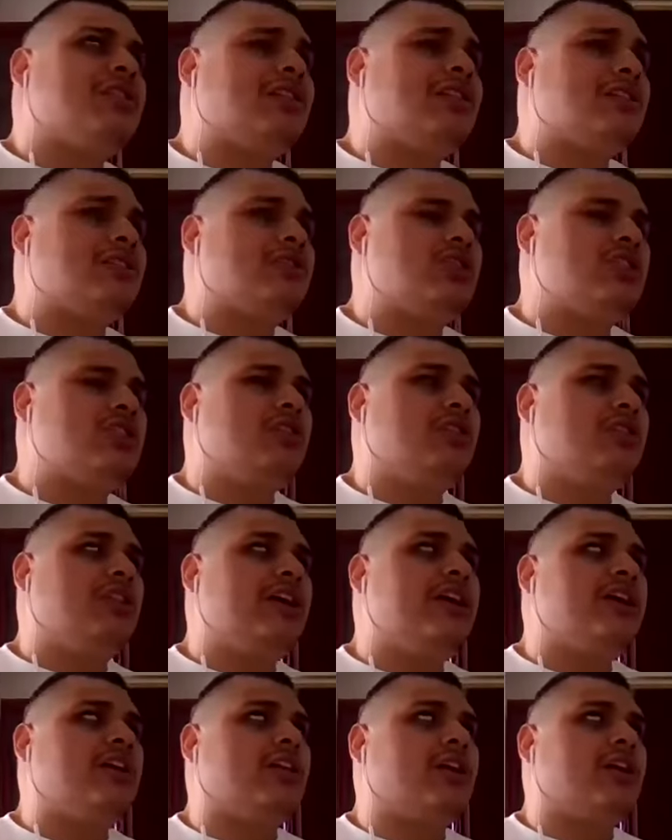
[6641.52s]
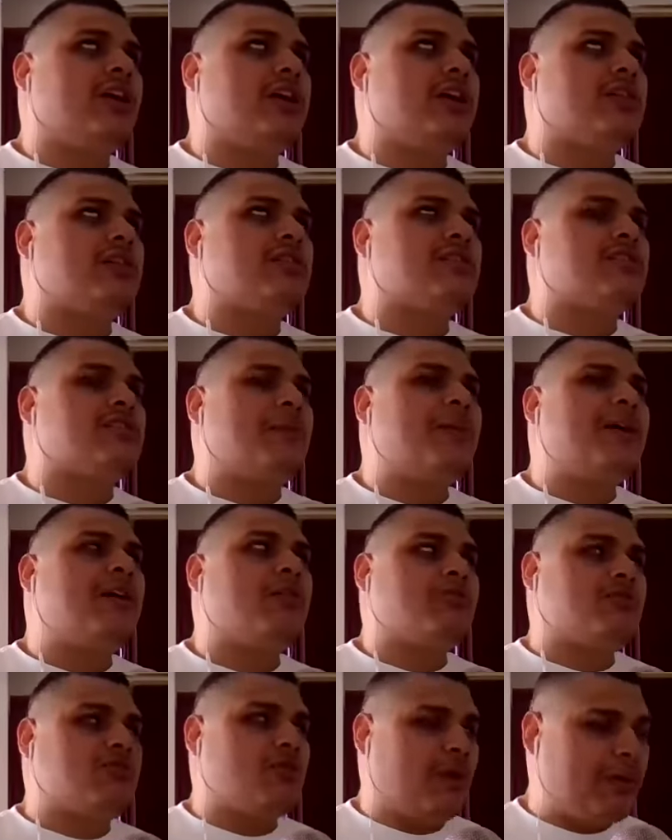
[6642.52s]
she linked like
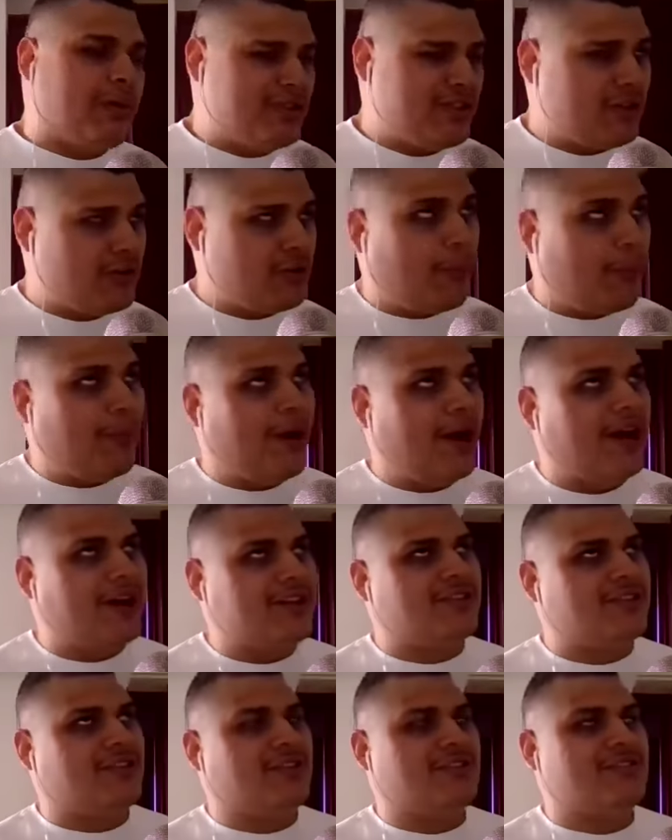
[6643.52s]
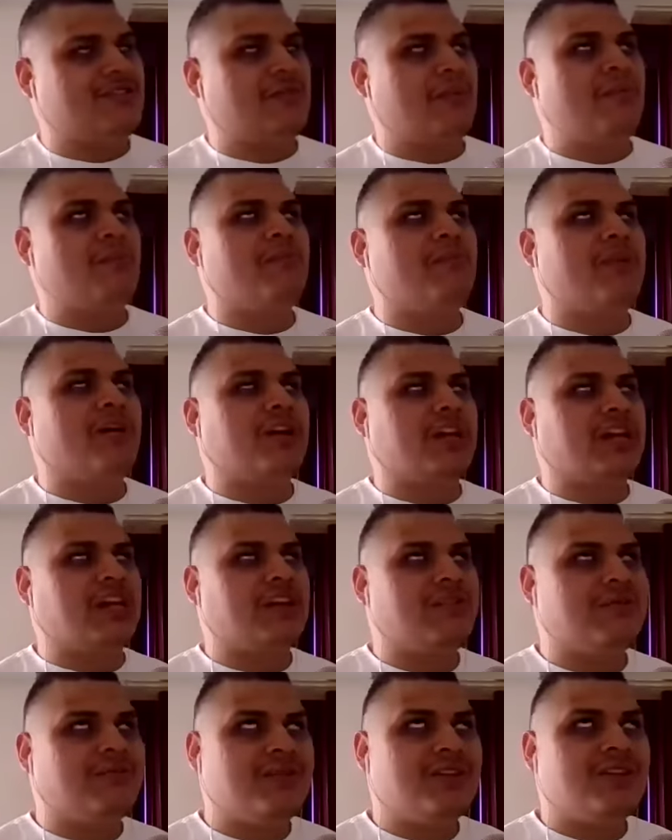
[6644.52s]
somehow. So I went to go deposit her some
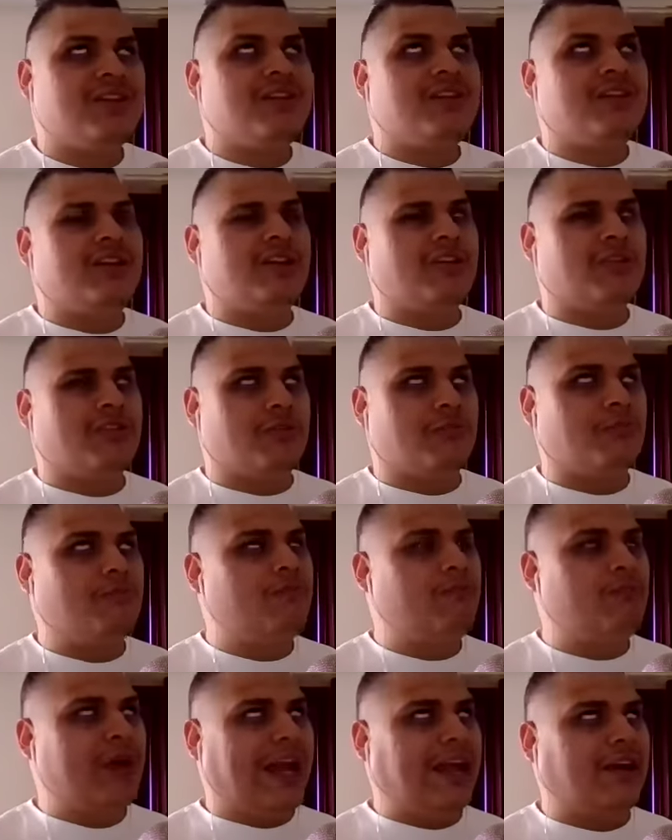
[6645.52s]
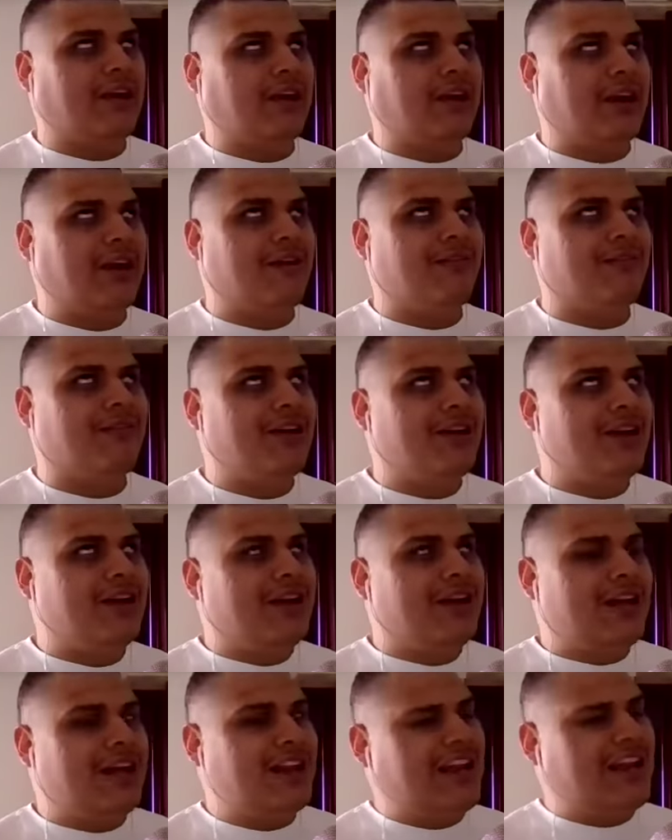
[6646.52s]
money in her bank account,
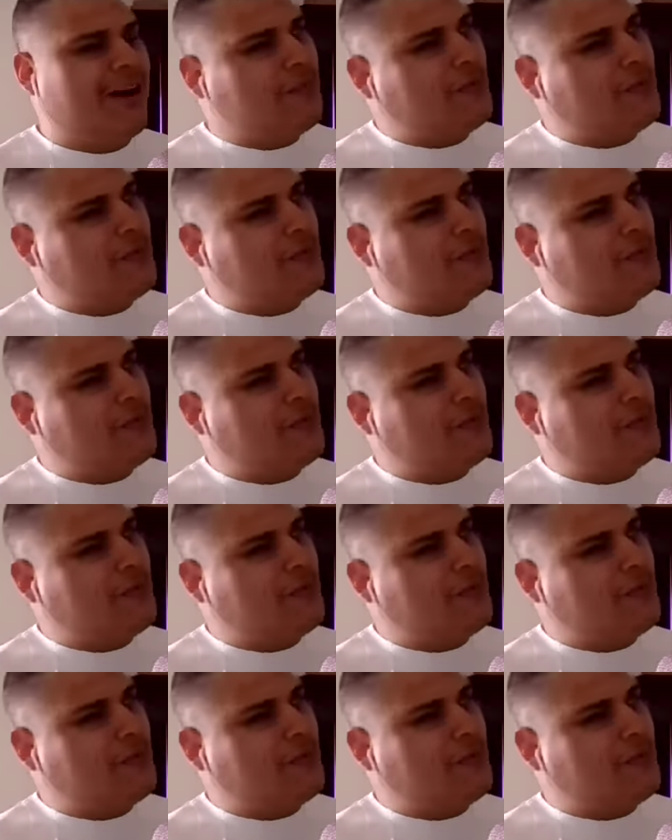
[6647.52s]
and now I'm